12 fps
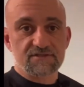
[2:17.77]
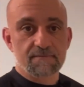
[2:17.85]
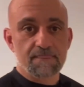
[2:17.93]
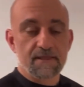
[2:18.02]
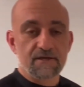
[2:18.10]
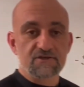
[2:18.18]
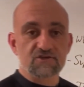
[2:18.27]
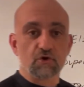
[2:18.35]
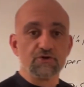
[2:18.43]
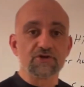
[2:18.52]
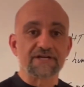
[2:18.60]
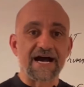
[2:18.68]
So you're
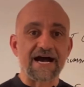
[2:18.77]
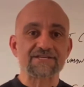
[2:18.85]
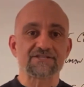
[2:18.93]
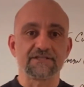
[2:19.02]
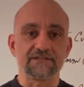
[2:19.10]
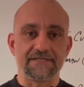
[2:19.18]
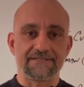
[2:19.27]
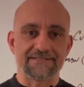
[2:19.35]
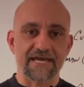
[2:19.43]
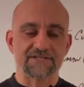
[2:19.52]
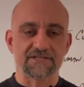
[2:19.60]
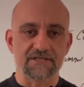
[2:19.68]
constantly
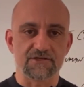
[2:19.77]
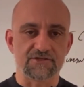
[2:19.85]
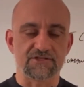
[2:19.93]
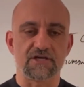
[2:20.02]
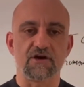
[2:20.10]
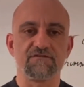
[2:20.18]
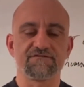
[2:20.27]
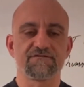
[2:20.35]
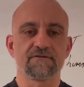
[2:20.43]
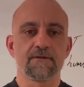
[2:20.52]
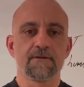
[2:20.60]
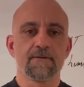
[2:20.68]
testing yourself
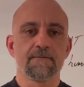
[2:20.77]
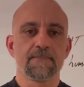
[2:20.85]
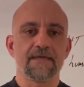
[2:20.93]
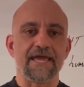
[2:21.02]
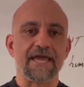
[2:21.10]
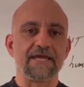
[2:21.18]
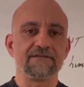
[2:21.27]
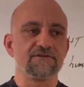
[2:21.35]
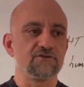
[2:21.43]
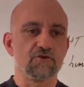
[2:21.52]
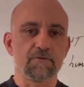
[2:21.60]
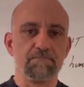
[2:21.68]
and
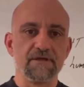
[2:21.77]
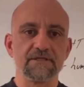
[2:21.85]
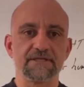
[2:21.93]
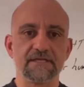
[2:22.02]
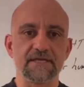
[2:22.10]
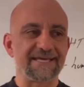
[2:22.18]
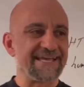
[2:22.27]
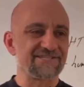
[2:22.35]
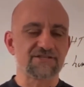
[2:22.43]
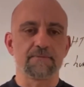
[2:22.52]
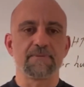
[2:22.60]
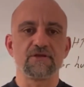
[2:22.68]
your ability against
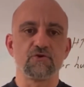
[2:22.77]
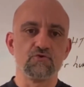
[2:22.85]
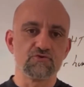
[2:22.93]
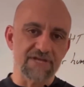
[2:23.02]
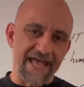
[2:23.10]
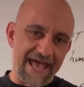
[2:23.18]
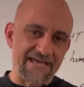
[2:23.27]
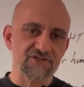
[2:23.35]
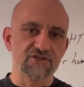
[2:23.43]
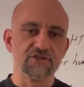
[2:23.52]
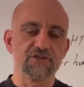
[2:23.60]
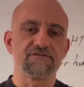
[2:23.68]
somebody who's as
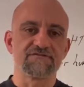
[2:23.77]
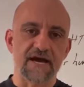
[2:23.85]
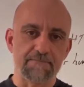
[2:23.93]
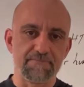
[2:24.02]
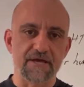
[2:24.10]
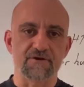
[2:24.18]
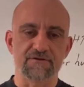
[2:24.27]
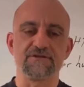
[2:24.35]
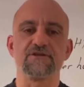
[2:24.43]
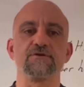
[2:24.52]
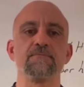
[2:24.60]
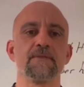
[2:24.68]
good, if not better than
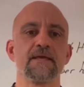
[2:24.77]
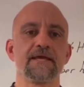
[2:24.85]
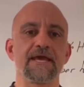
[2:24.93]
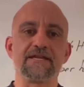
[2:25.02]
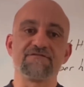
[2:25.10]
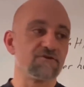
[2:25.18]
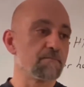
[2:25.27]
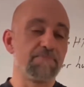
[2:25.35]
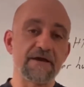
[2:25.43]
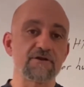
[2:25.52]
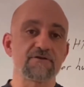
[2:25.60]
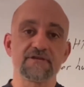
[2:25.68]
you. And if you're
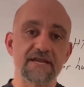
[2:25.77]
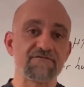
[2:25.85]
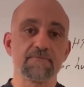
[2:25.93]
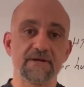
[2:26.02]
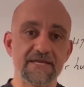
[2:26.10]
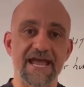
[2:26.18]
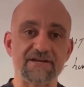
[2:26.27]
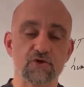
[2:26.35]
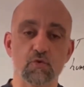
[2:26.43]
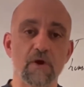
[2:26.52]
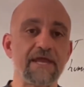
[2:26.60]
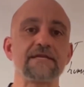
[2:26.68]
better than everybody at your
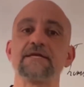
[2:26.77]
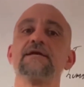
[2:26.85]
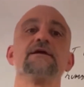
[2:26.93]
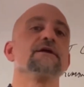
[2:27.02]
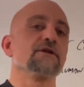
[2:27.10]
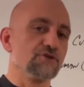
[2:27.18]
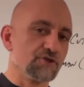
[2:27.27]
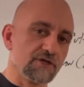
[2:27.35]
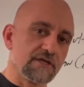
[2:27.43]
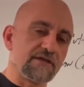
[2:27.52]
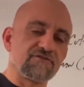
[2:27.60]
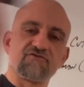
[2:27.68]
weight, you're going to
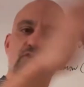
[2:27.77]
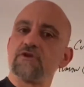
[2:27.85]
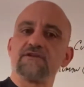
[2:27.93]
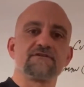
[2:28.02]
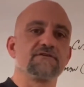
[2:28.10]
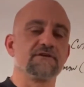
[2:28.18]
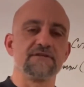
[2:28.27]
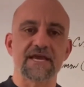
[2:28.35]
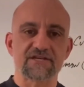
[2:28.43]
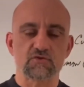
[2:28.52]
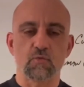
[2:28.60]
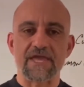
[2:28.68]
get thrown into the next
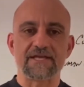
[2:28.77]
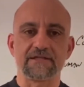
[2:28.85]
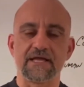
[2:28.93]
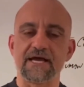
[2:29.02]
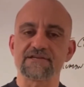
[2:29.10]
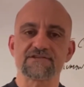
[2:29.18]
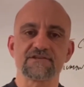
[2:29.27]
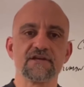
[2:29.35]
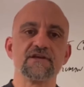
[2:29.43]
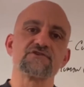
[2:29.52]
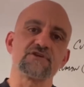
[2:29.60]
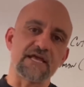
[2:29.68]
weight class
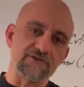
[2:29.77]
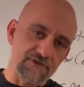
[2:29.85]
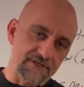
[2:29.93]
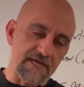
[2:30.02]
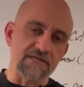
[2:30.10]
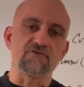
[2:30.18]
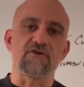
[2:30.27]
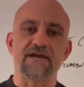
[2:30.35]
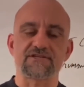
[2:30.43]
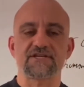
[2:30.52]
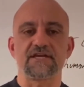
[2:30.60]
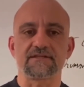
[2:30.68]
so that you can get your ass
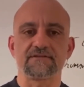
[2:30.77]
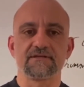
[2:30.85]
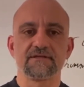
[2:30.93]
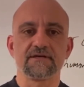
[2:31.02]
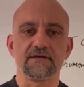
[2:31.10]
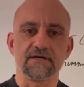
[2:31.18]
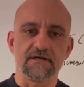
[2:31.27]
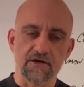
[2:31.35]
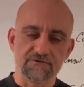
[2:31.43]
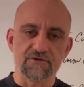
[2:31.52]
kicked under those